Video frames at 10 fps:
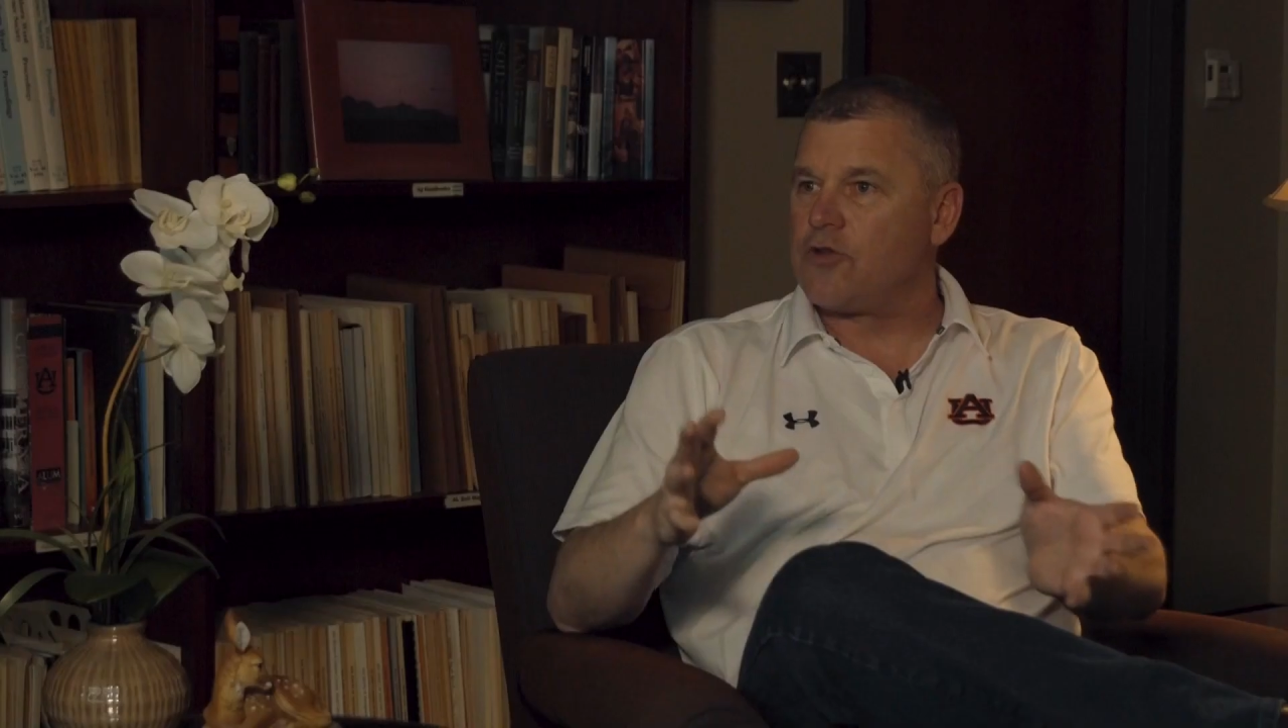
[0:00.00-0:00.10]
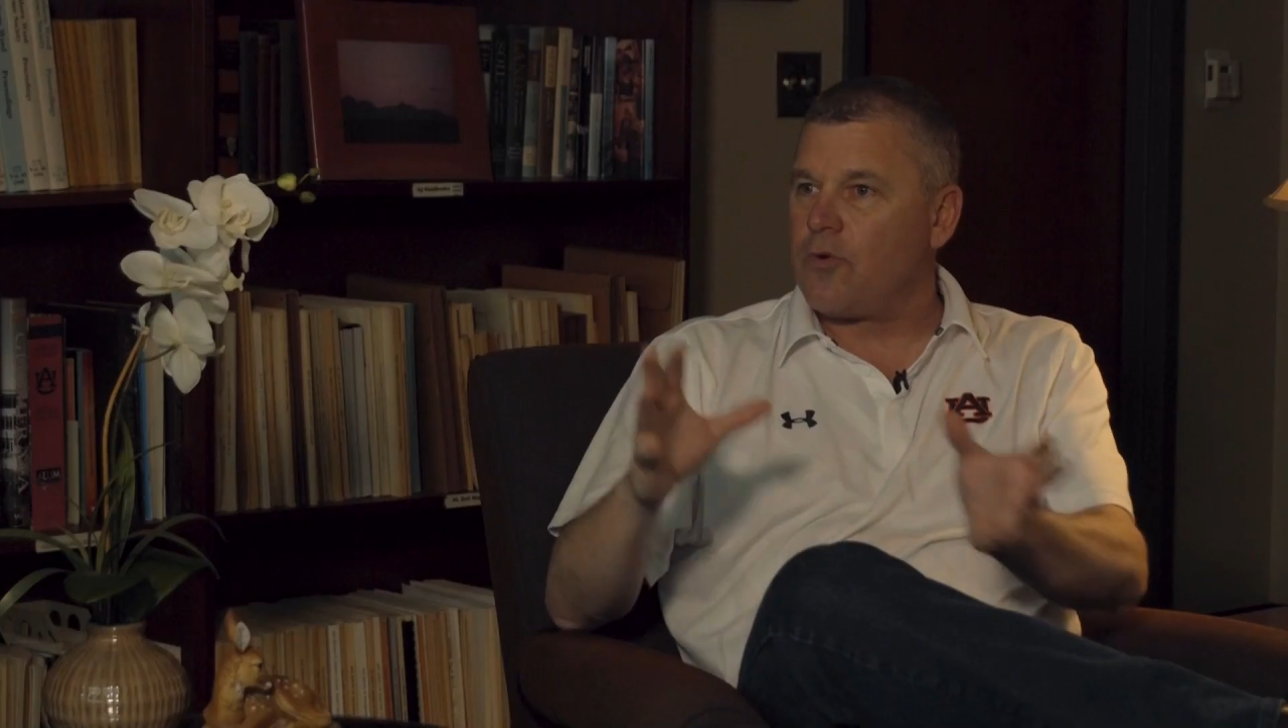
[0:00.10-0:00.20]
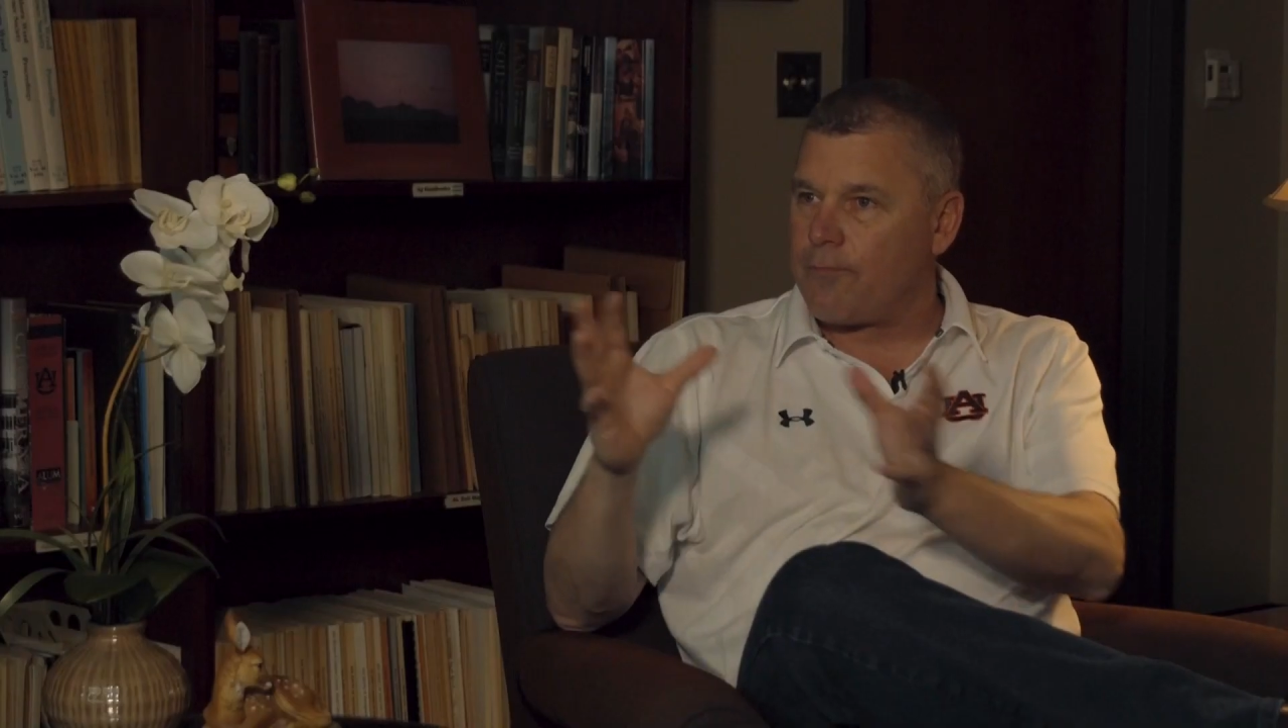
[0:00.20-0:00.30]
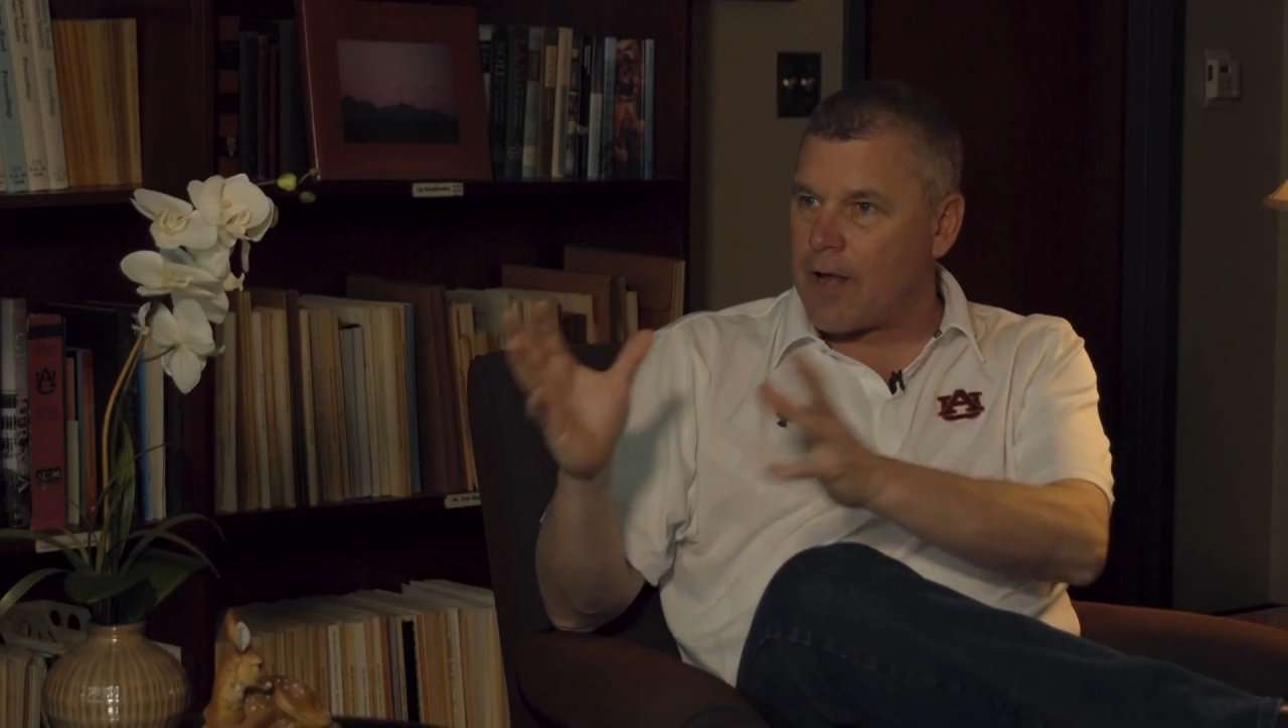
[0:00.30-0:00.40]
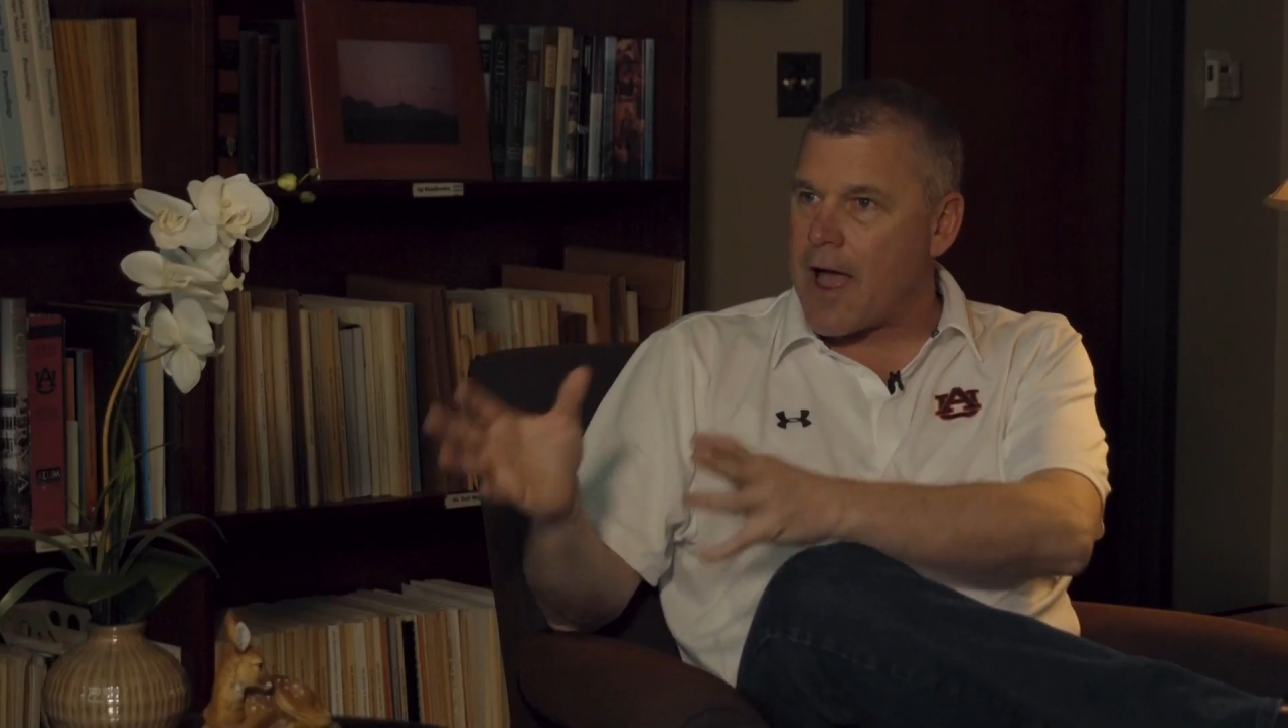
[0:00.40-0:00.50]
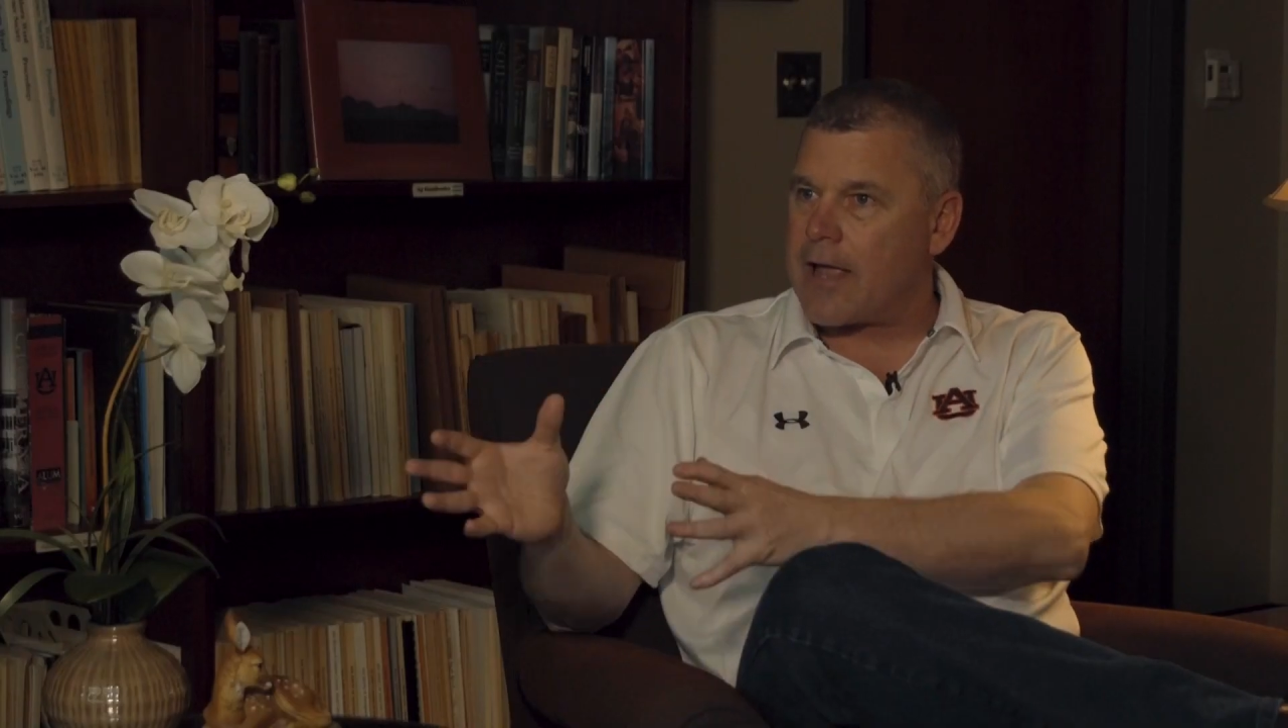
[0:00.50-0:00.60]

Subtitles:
to apply